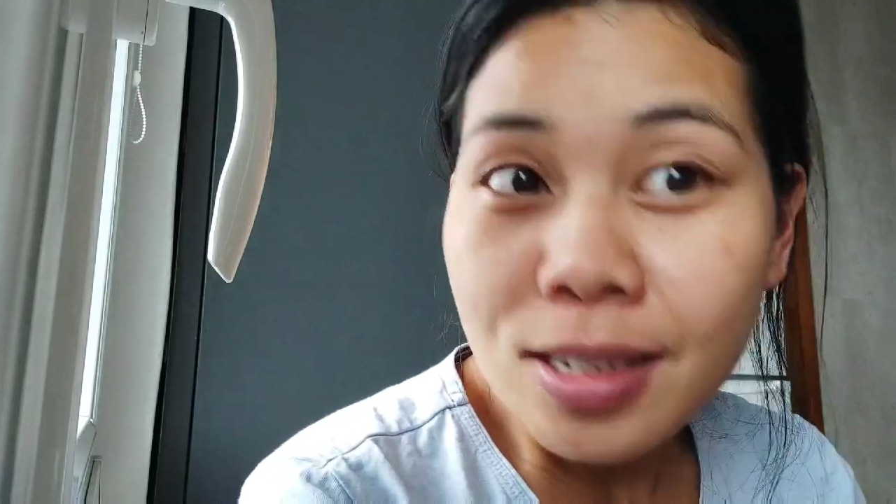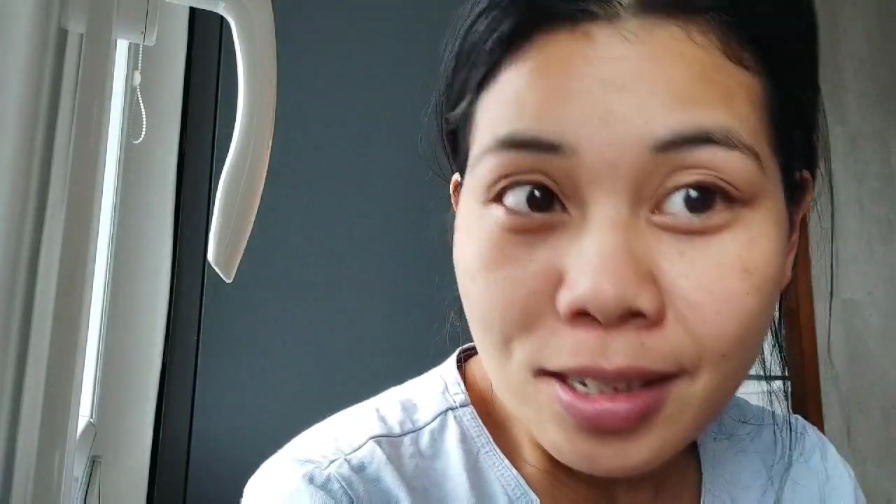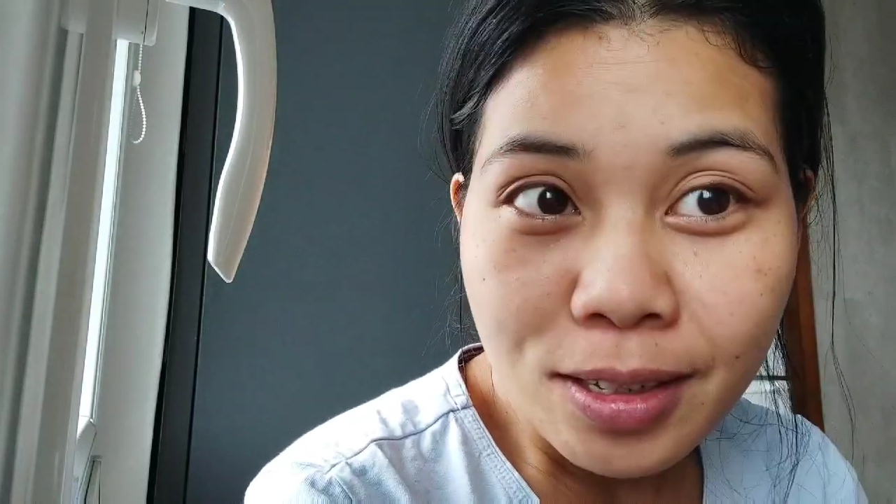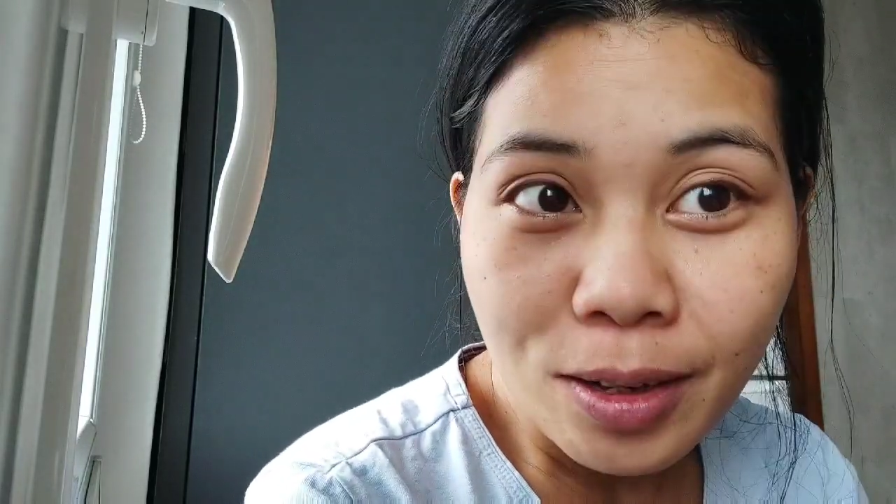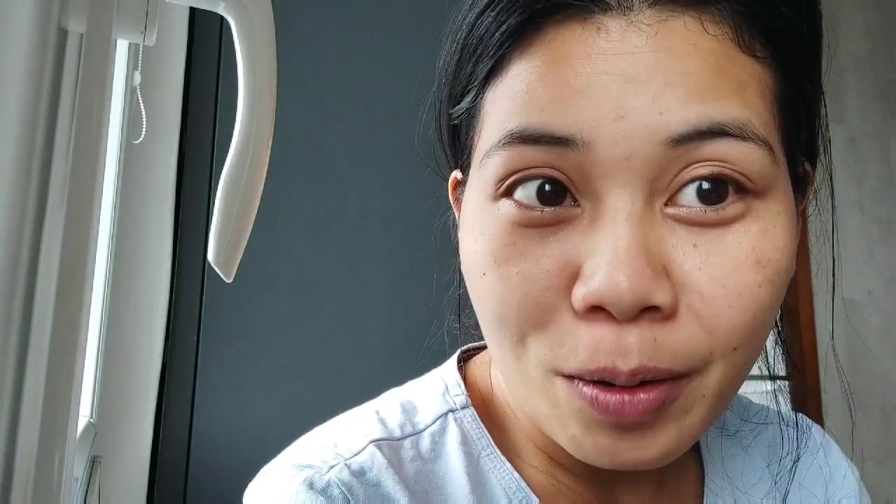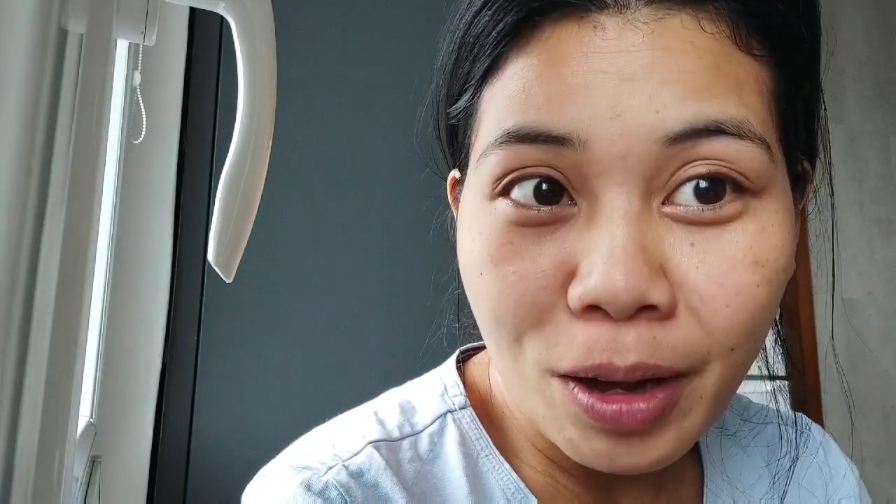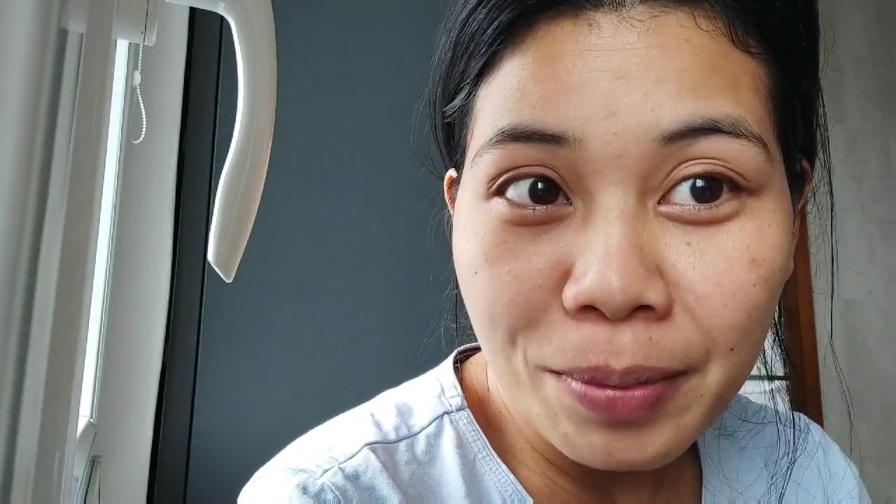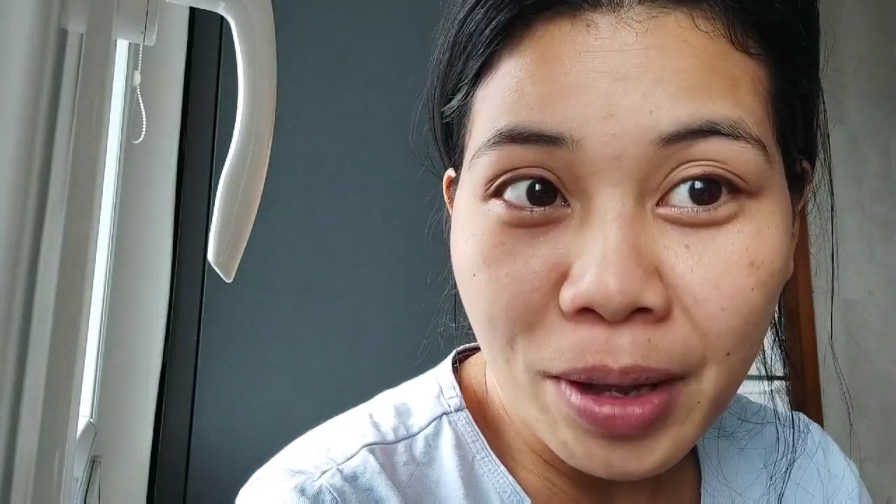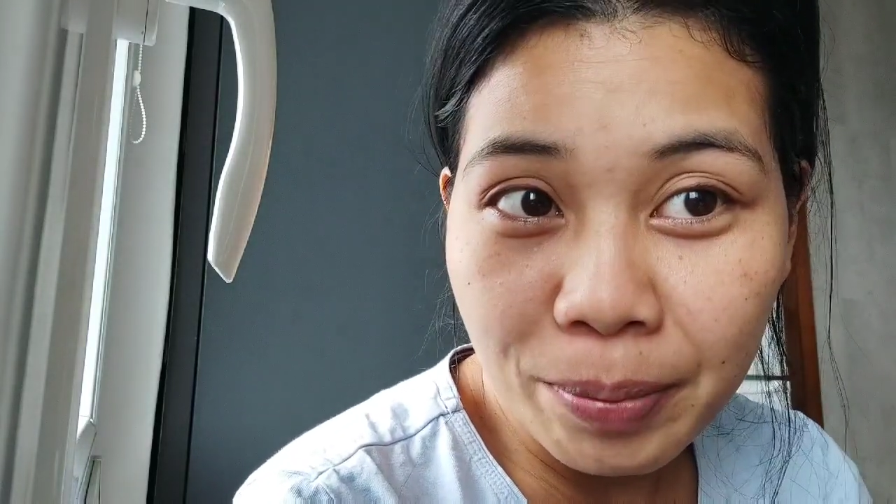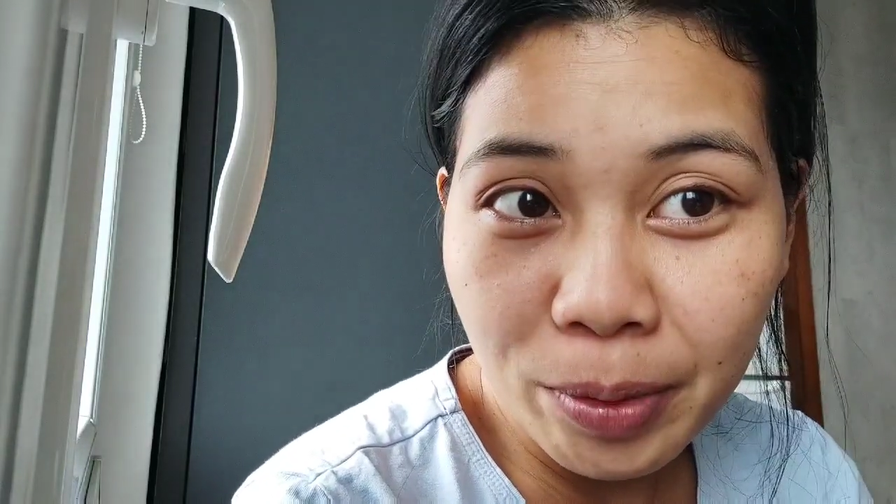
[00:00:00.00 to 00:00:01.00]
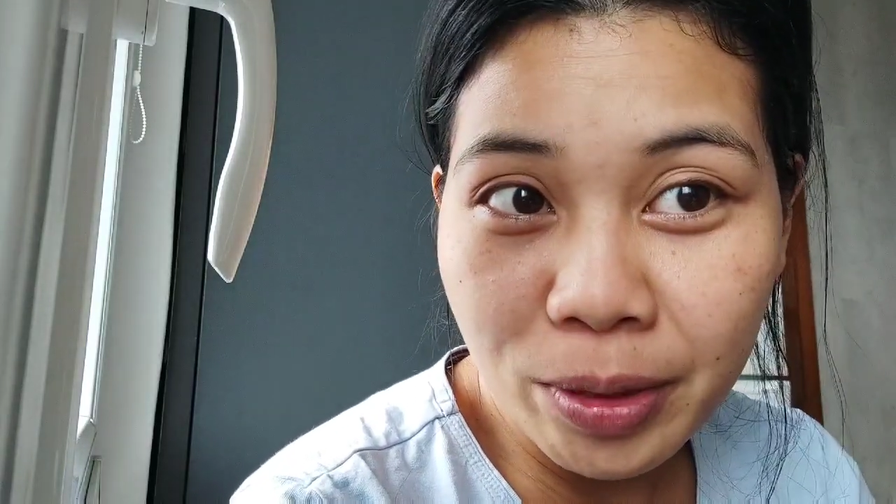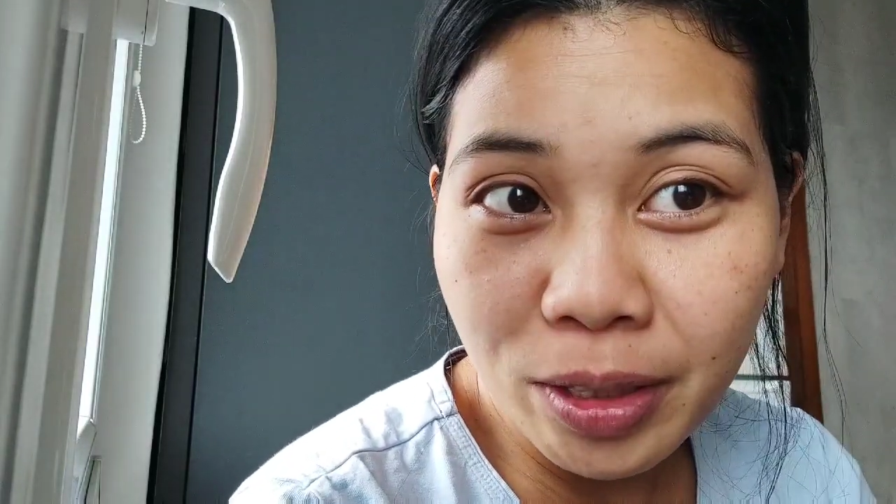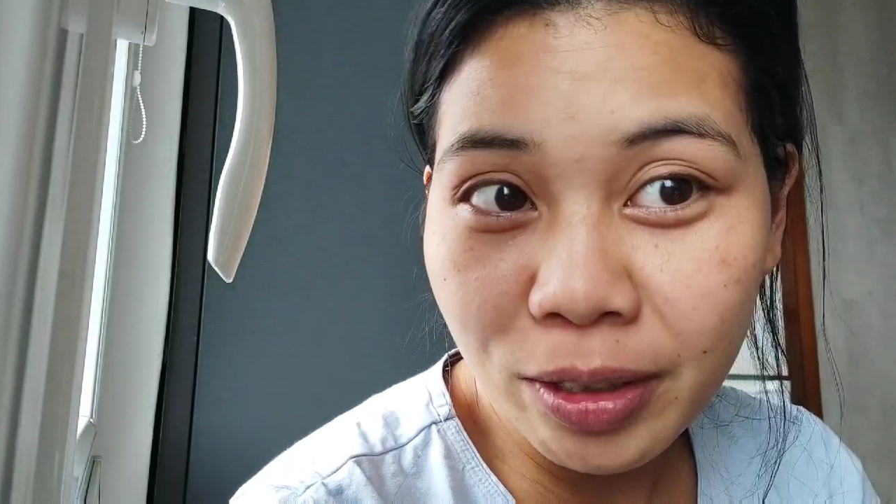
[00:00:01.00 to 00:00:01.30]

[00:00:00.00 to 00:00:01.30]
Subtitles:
So I'm happy with the